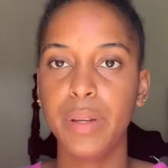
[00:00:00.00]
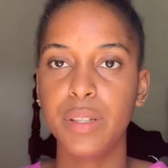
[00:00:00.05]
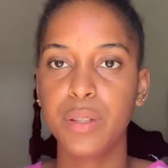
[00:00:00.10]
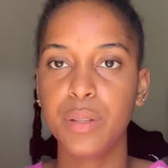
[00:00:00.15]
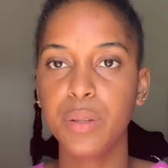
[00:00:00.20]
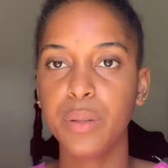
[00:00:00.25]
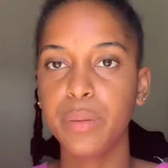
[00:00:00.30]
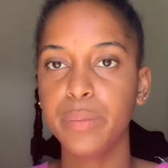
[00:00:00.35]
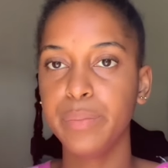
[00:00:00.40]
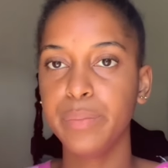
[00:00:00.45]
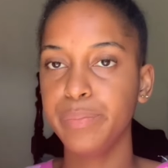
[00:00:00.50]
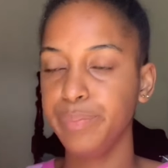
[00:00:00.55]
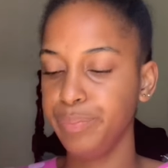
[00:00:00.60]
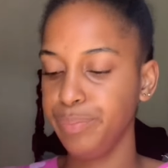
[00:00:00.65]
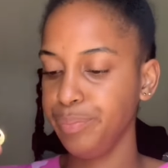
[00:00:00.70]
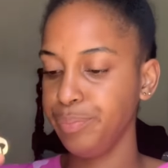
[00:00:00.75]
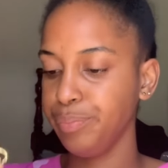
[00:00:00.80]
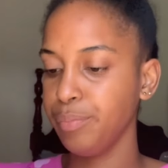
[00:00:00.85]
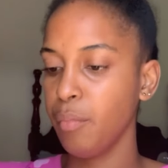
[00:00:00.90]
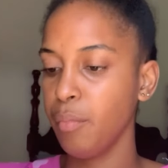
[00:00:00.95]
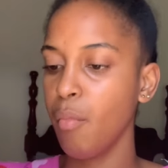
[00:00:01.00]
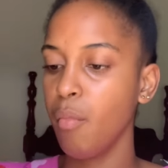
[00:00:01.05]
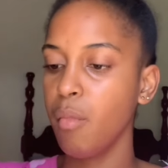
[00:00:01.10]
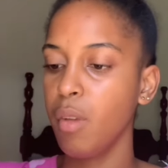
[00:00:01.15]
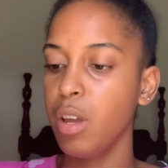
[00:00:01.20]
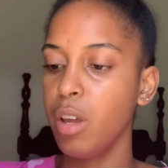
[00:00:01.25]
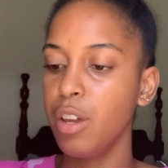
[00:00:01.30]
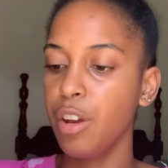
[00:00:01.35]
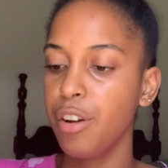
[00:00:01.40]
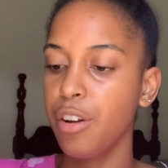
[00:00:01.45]
So
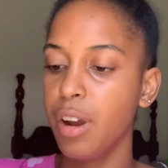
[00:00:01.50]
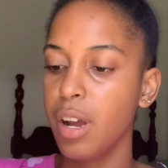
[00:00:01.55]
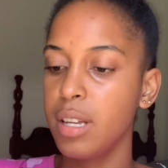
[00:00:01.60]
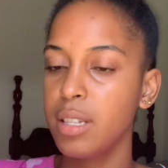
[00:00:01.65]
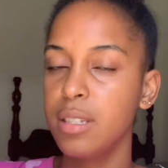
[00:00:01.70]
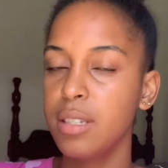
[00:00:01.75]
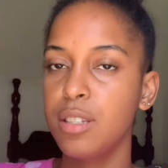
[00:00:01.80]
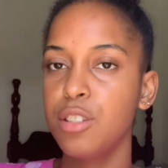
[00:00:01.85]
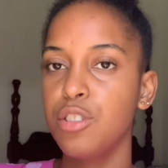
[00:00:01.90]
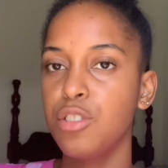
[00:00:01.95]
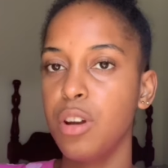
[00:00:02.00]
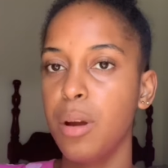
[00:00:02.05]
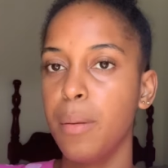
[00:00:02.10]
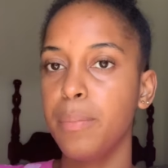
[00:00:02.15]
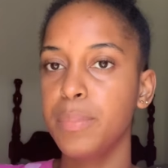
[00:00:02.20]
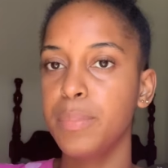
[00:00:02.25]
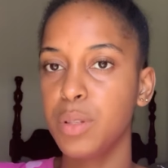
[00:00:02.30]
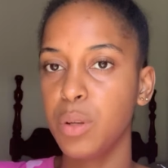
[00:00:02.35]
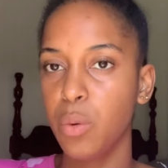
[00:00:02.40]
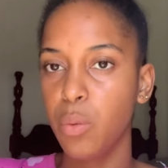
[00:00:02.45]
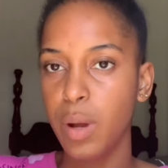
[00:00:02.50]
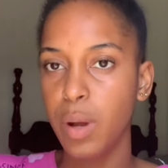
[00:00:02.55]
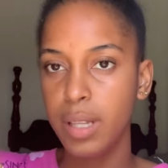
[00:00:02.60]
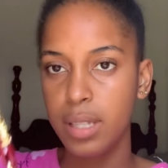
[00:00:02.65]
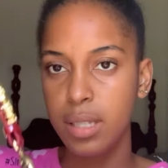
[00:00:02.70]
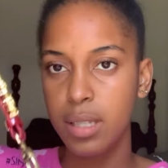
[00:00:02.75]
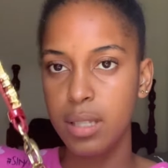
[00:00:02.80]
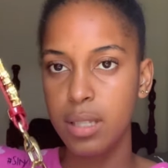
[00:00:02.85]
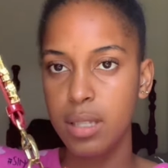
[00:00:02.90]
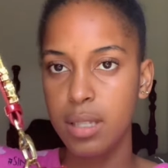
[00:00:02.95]
you cross the strap, so
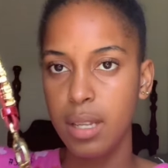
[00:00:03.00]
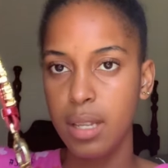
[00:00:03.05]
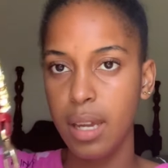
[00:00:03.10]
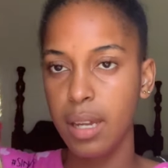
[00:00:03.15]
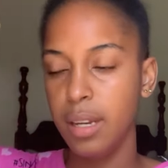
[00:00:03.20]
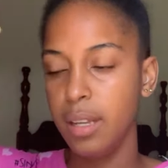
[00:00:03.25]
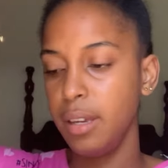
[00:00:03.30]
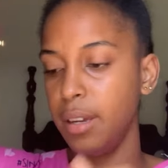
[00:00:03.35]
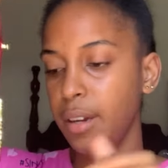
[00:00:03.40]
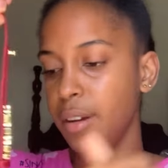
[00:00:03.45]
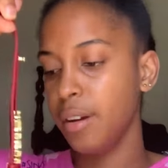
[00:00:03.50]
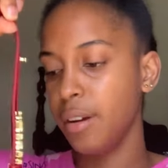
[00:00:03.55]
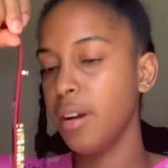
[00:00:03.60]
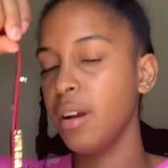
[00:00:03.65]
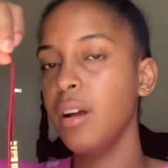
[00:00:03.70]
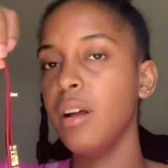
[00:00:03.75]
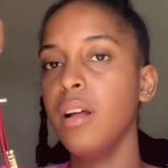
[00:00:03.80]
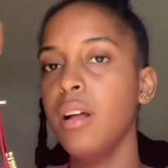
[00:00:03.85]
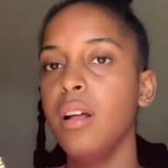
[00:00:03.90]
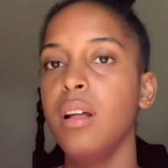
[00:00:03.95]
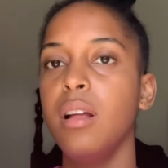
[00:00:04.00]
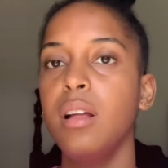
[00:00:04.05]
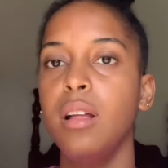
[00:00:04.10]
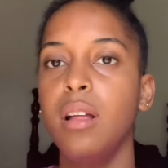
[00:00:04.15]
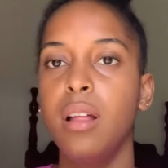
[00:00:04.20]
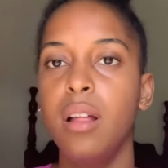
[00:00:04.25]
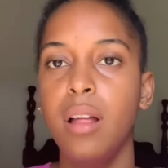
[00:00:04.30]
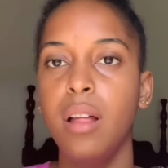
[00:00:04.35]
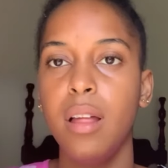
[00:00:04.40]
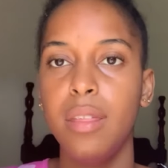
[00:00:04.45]
one side here
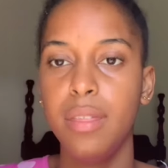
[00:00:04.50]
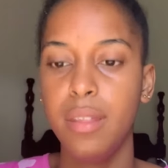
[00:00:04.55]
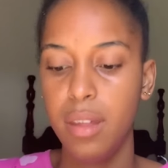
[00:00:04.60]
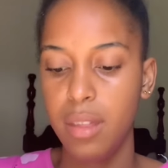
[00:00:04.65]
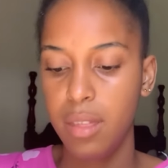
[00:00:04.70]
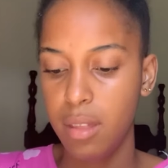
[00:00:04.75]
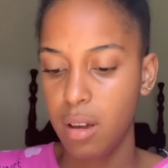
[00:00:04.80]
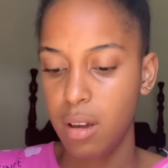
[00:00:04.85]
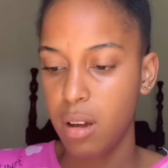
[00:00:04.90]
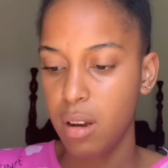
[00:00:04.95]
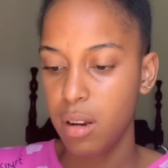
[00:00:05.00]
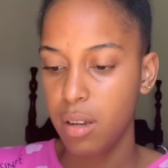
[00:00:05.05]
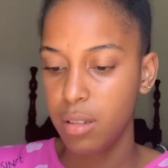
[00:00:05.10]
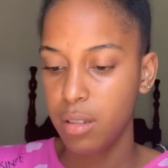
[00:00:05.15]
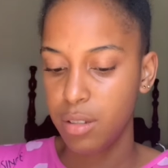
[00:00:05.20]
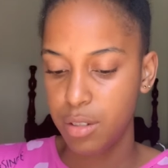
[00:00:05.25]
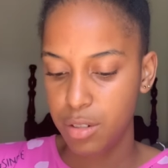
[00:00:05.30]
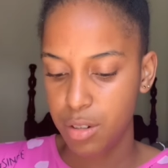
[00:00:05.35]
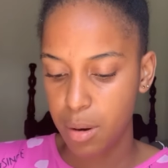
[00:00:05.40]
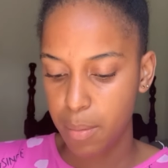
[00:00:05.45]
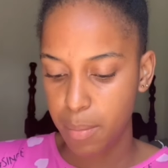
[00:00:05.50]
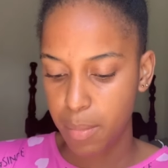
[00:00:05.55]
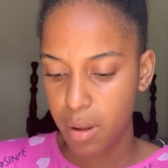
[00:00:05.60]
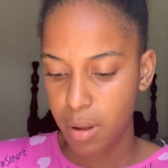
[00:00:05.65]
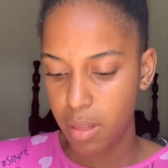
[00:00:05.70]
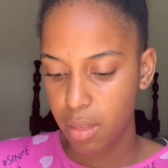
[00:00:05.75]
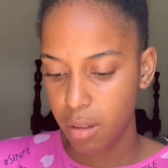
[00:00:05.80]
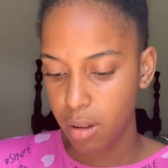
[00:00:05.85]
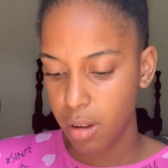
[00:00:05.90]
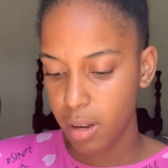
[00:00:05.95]
and then the other strap on
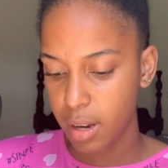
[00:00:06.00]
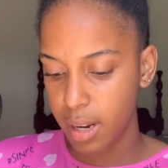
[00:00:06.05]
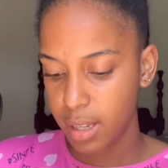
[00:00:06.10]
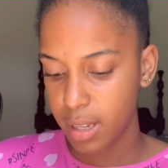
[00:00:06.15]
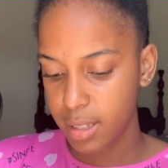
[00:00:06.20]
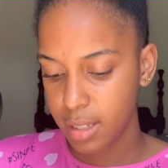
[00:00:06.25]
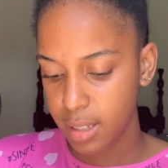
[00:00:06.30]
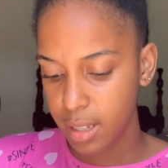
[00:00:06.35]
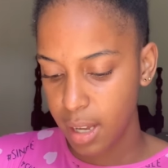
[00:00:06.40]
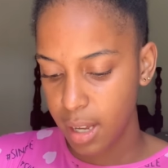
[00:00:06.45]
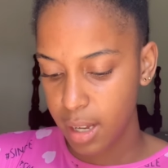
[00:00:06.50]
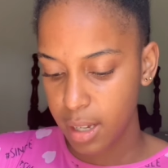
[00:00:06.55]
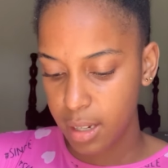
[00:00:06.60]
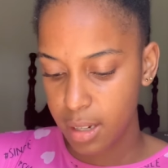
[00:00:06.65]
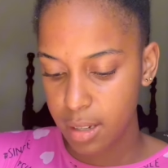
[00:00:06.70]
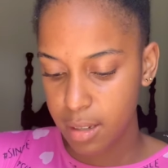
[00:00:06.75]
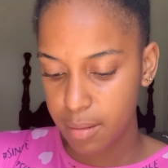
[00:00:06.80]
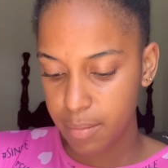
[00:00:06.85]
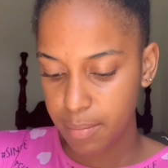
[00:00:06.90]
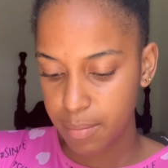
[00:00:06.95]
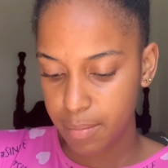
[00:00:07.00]
the other side.